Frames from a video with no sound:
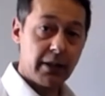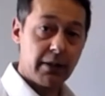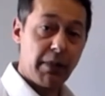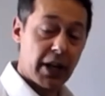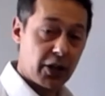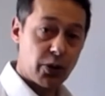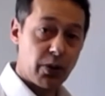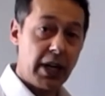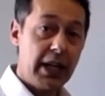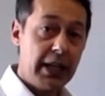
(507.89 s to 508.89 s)

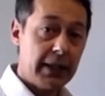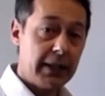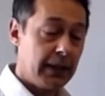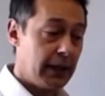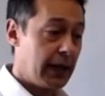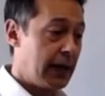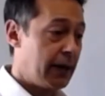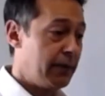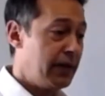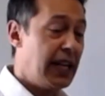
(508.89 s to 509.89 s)
Mediterranean,
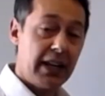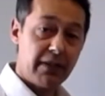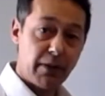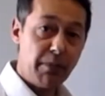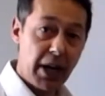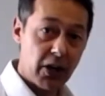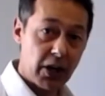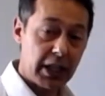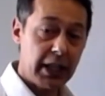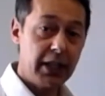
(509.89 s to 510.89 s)
Native
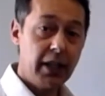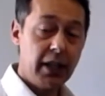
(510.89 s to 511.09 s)
American,